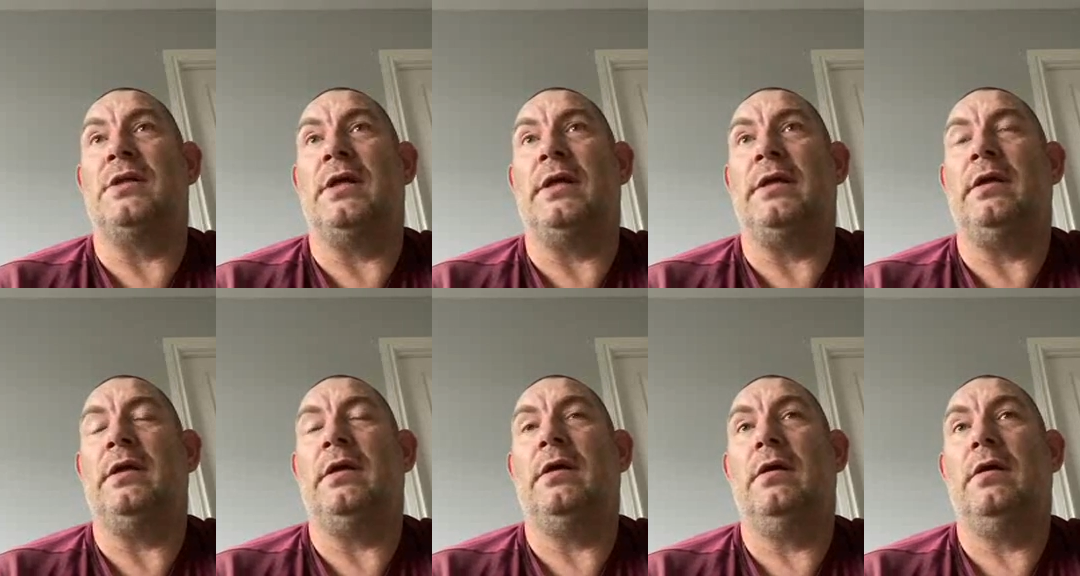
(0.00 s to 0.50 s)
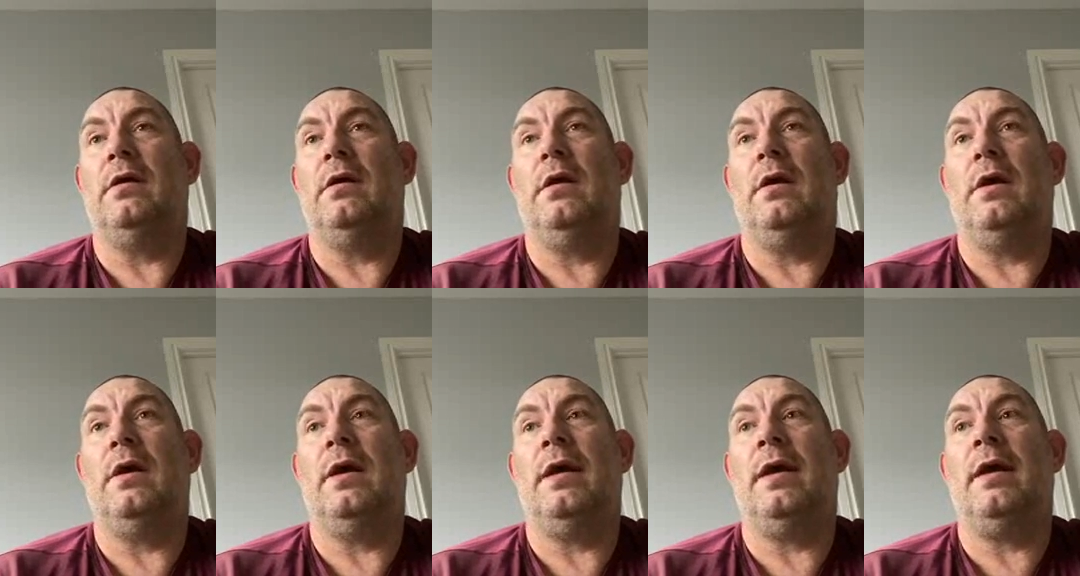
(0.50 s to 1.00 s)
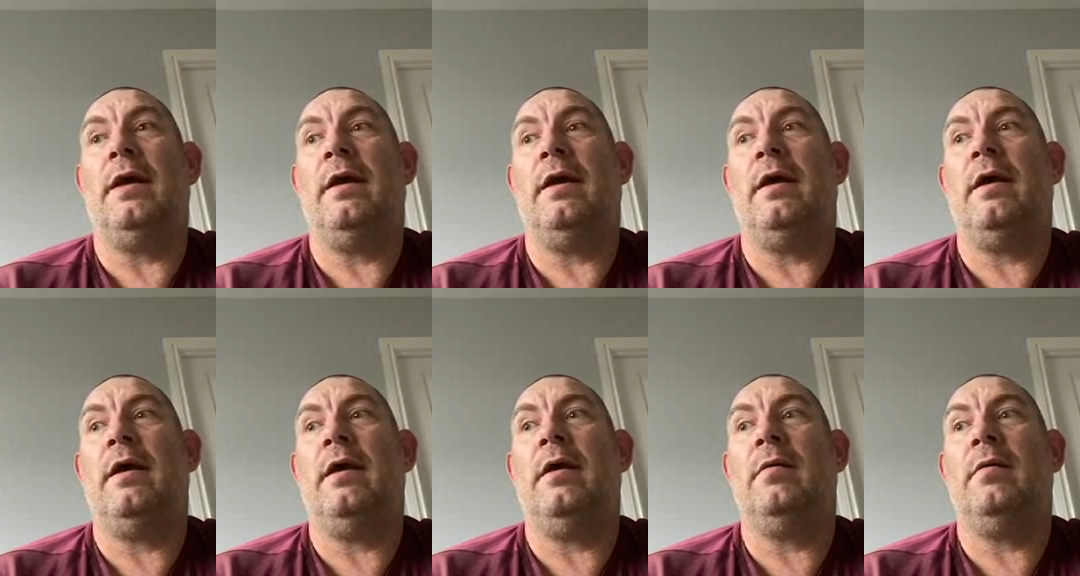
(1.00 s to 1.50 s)
Aye.
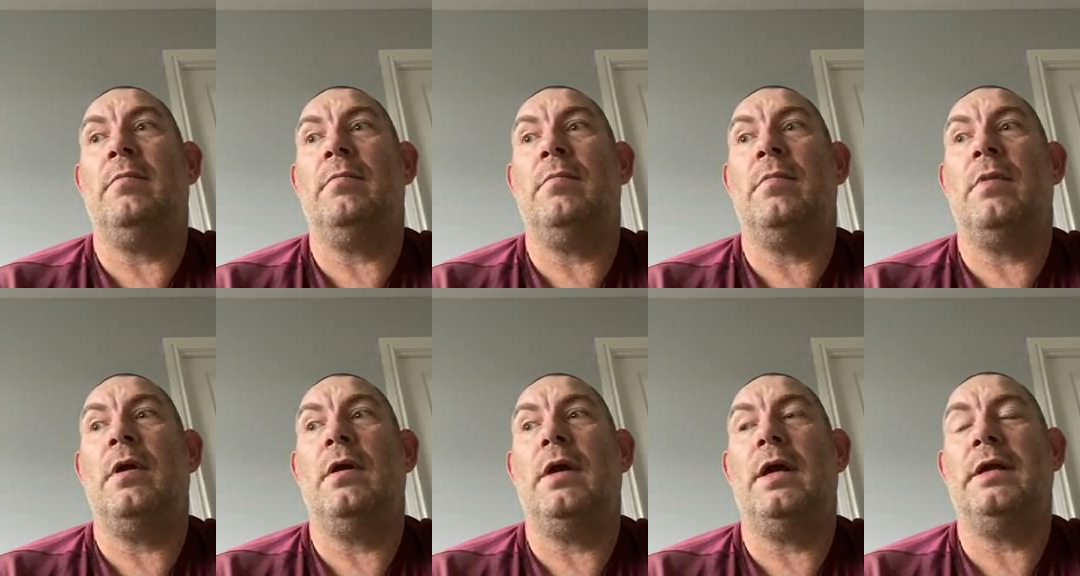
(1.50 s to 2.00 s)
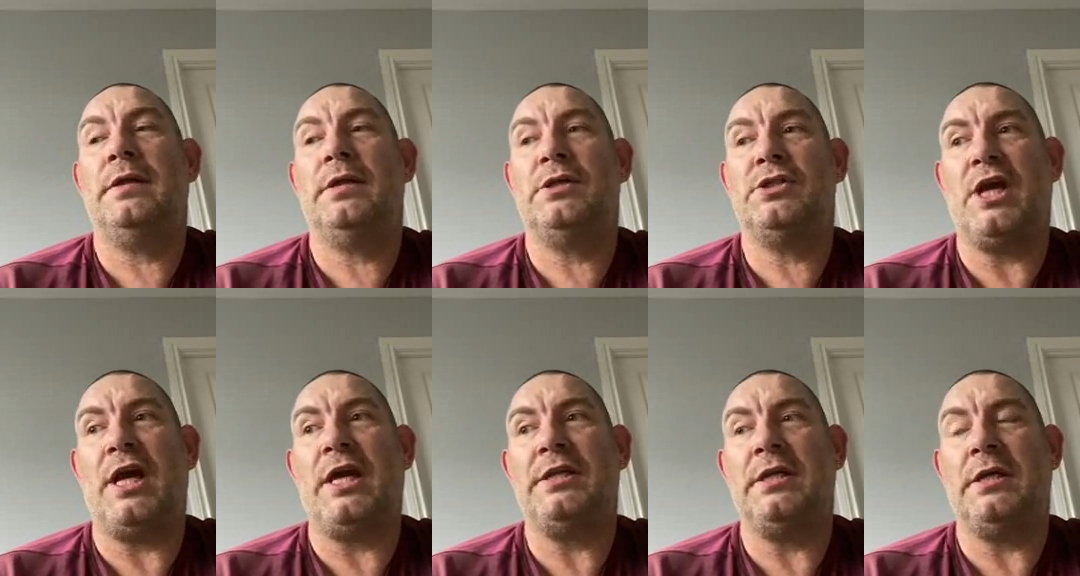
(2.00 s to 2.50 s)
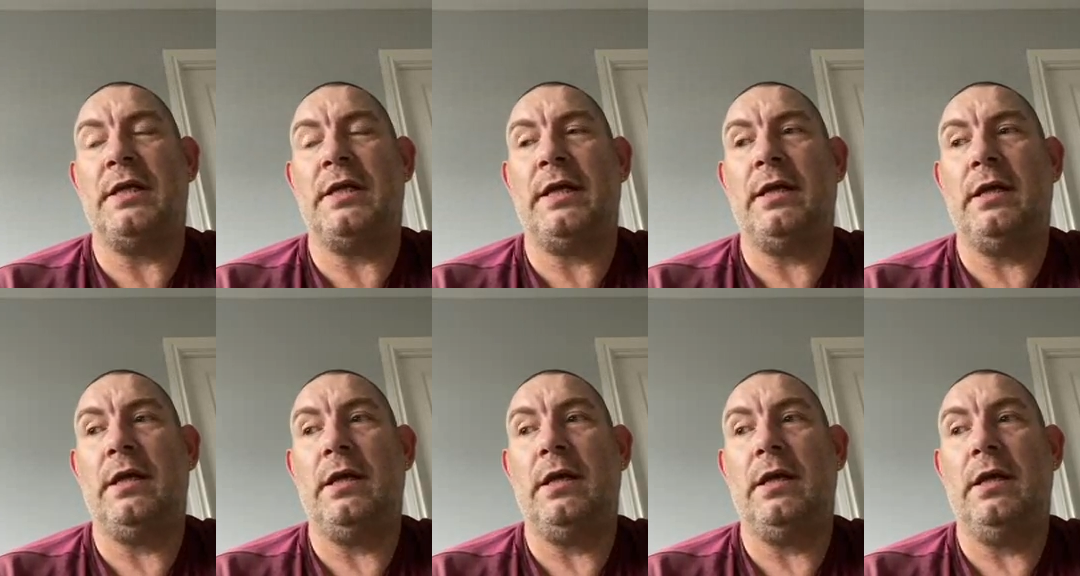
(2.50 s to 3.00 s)
2002 hmm. was
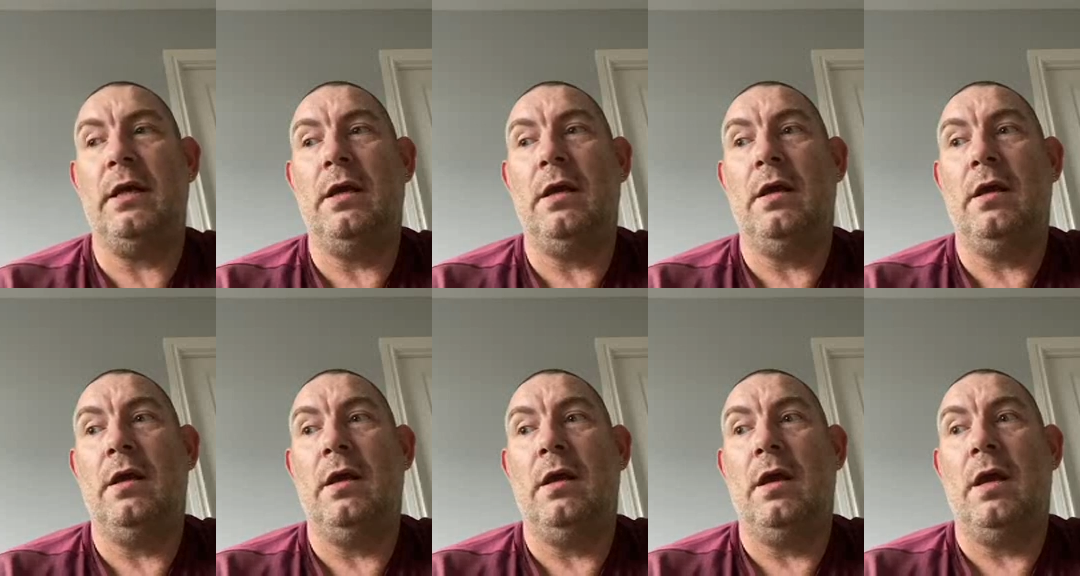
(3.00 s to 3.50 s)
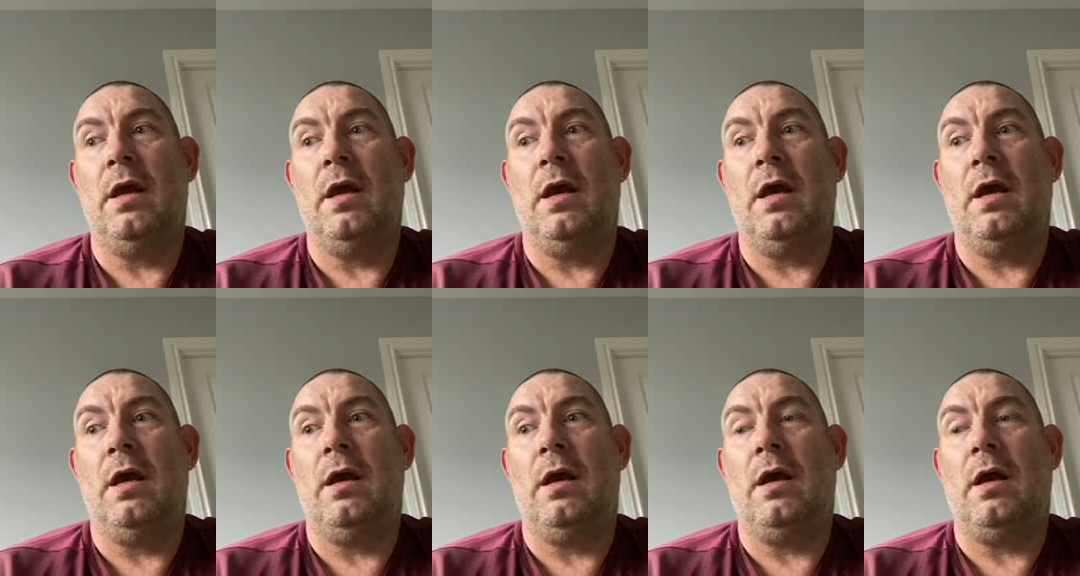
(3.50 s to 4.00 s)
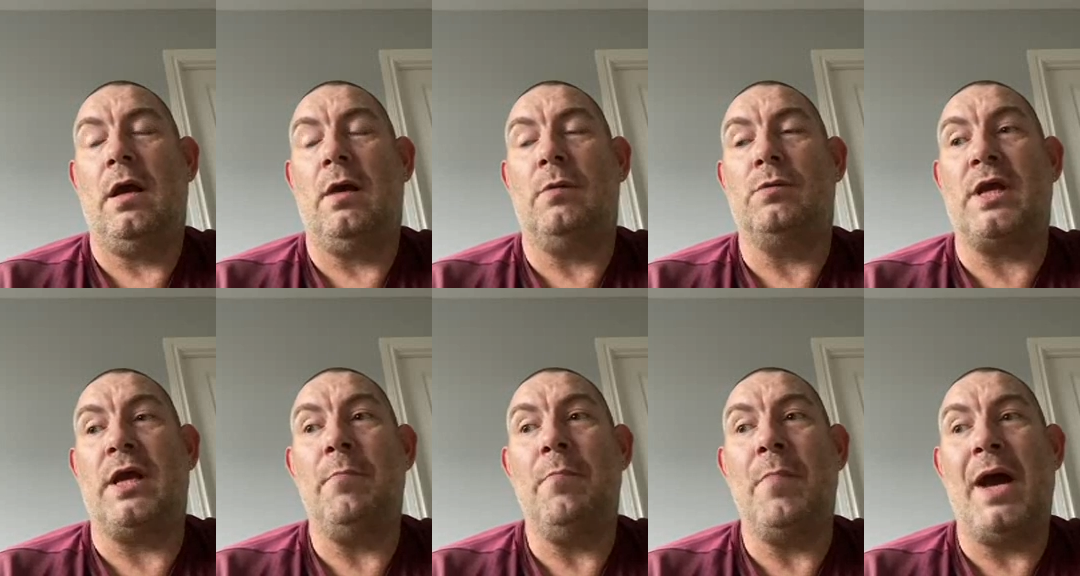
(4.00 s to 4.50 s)
my accident
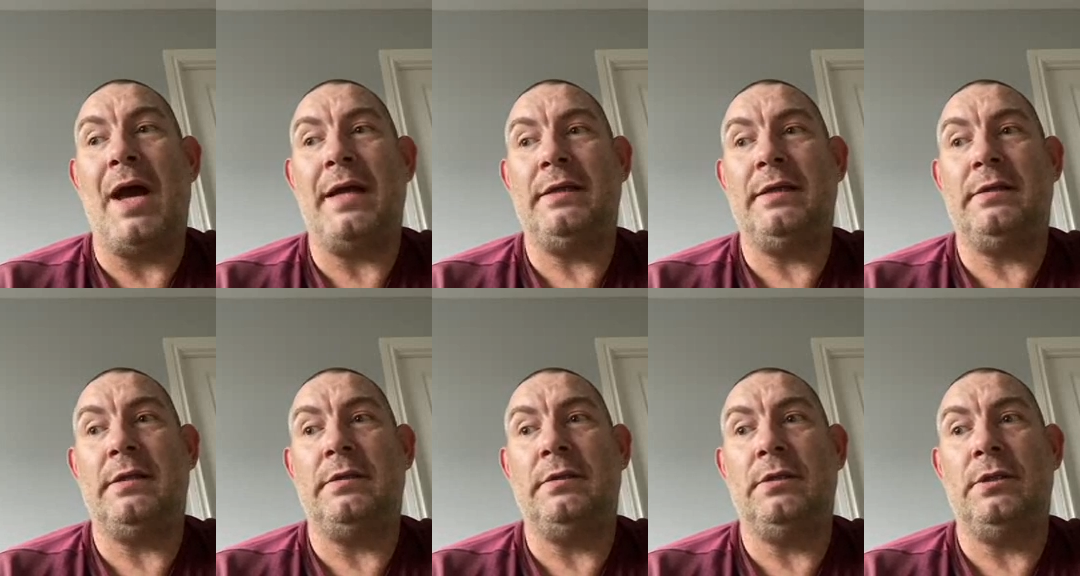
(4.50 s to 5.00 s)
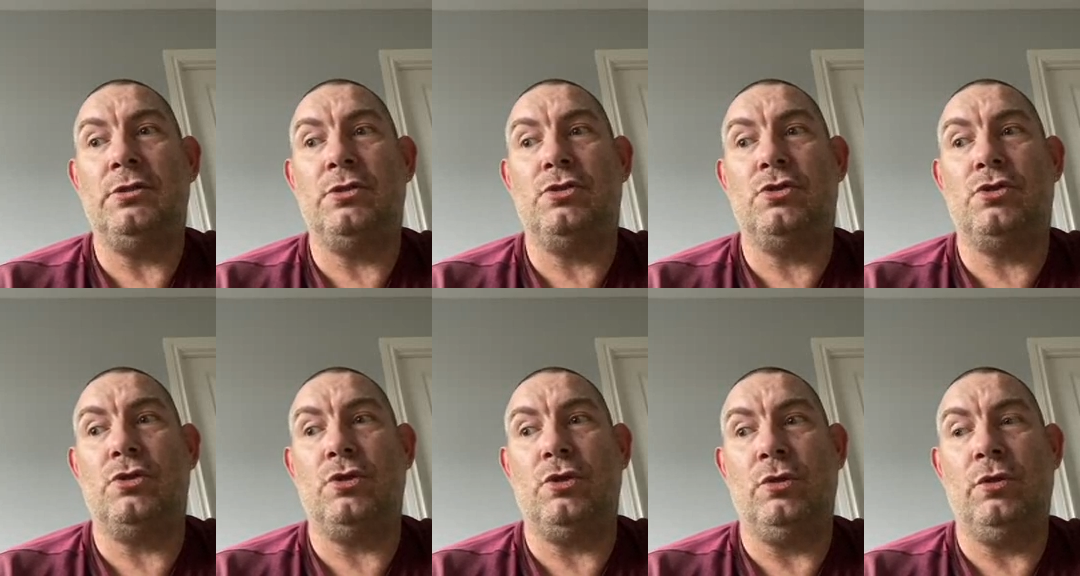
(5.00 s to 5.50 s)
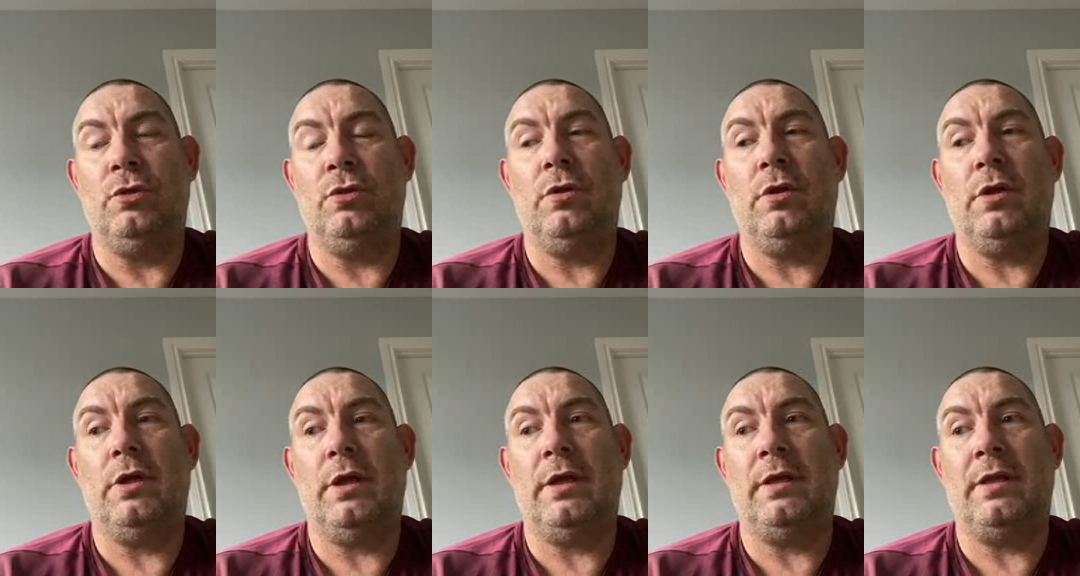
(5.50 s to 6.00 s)
um, in the
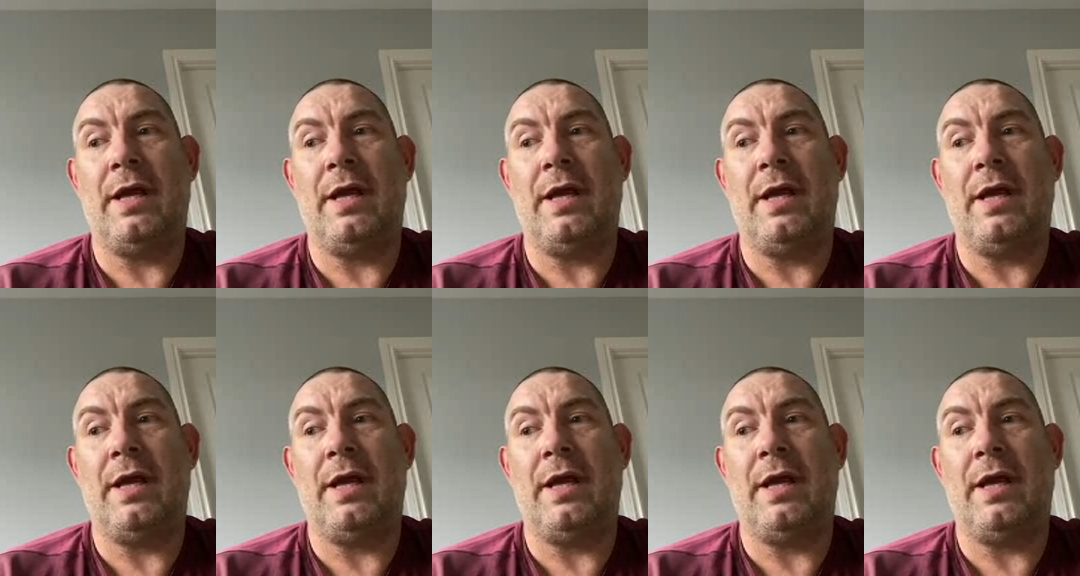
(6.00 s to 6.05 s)
January.